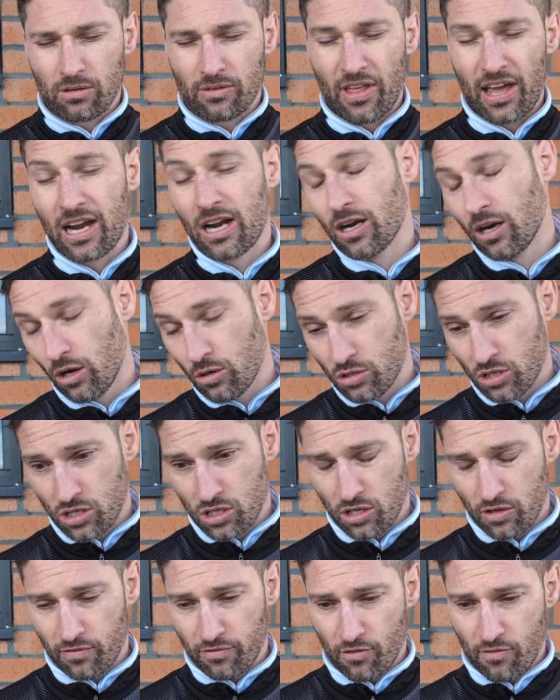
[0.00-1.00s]
then closer
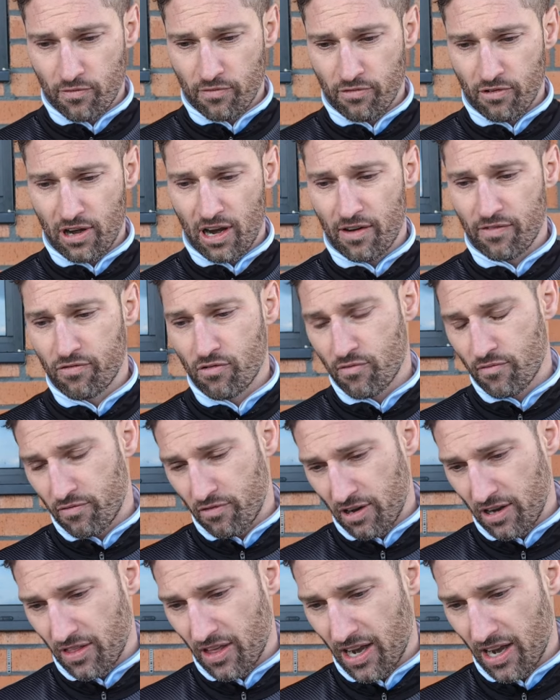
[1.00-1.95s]
to the front three, our front three,